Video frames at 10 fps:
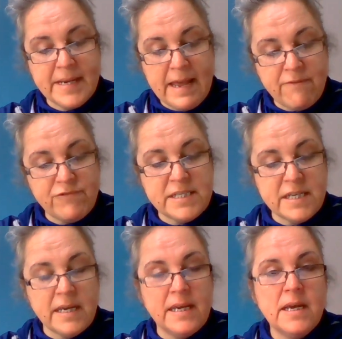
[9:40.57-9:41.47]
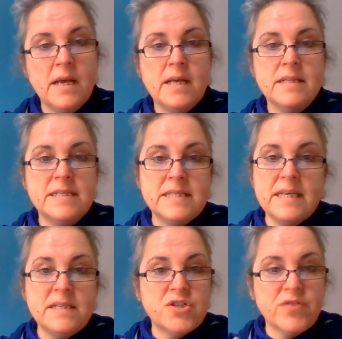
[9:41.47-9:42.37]
and every day the
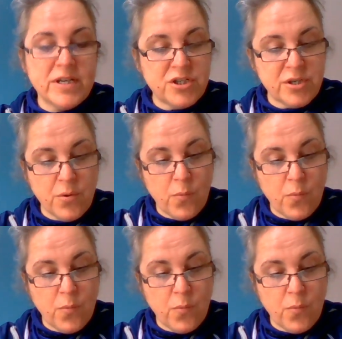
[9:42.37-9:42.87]
sea stretched